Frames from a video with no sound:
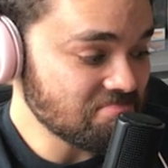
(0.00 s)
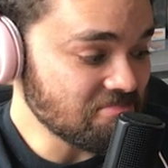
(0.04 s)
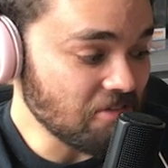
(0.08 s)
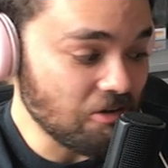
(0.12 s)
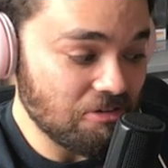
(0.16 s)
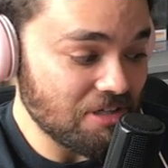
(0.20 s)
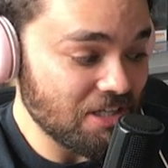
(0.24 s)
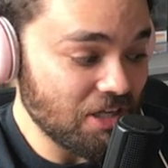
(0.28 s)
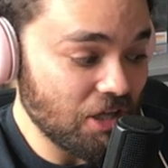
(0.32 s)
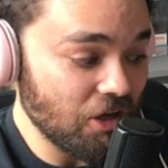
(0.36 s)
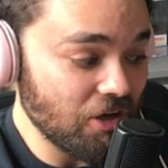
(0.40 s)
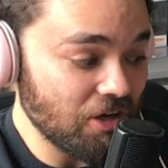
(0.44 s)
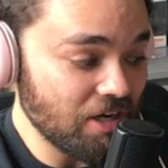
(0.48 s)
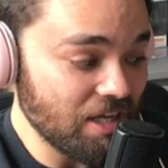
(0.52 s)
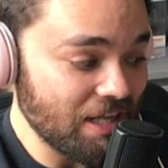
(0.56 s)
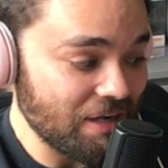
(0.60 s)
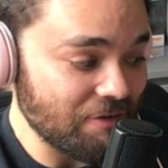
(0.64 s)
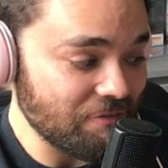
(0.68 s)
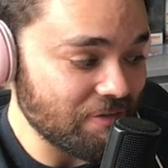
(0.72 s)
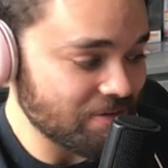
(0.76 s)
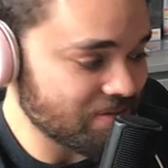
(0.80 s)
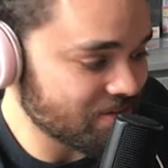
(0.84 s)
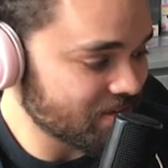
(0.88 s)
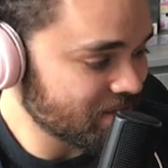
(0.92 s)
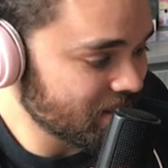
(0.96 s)
Not really hurting
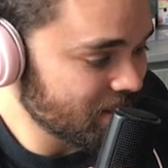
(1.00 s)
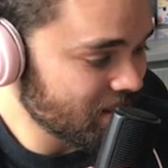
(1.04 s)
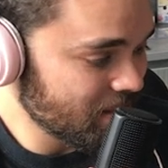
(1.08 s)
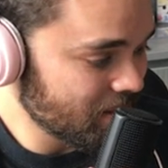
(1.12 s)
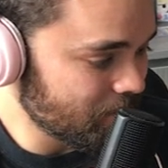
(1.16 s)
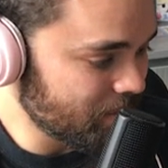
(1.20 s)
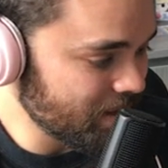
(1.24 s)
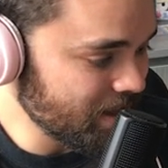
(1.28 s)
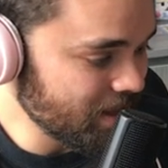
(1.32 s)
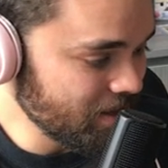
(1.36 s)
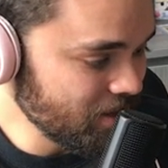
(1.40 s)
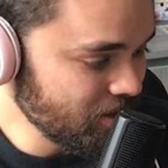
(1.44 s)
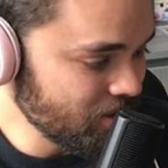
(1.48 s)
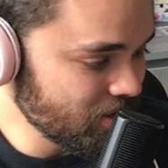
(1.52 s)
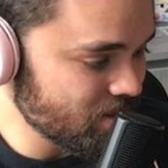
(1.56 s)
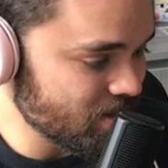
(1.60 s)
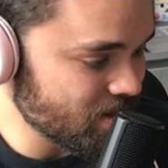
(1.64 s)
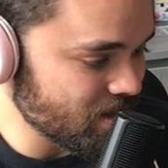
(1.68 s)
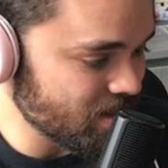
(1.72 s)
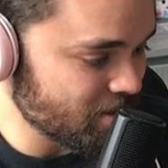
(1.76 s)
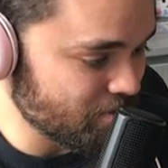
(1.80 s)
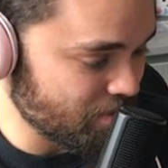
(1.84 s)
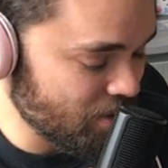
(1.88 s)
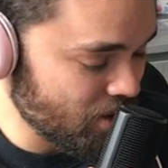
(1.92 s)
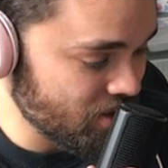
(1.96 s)
anyone. Be a
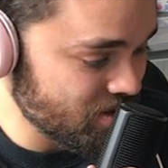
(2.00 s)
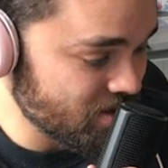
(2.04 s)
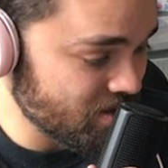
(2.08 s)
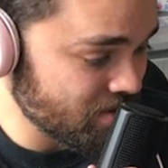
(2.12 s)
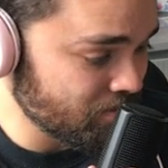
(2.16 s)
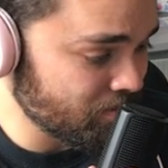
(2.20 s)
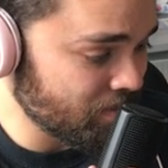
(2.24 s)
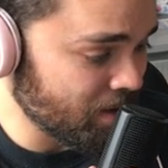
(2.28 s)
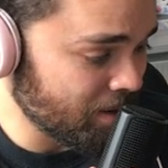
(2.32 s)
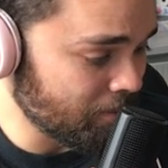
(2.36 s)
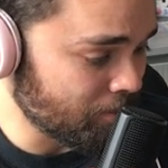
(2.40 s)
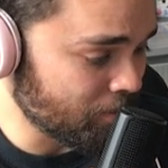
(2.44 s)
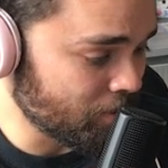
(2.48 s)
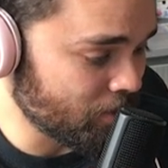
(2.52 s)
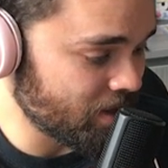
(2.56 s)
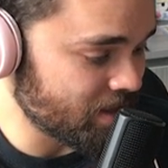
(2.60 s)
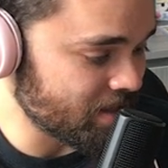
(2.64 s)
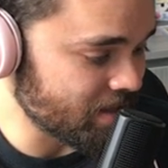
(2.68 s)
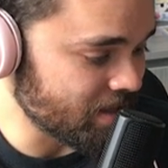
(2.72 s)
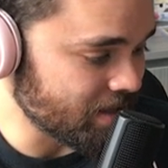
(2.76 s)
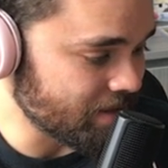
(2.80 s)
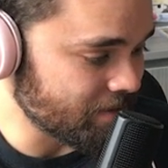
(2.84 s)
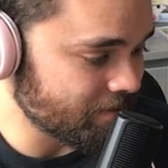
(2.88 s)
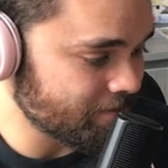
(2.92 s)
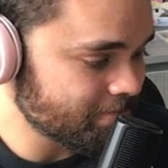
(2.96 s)
useless person, but
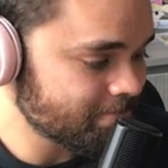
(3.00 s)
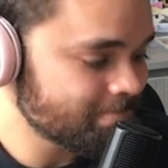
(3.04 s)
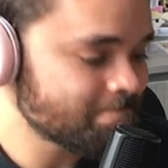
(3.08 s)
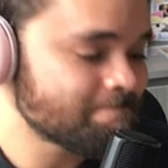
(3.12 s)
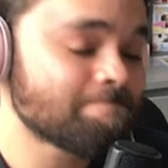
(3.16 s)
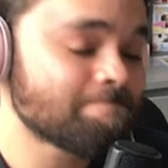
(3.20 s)
pretty.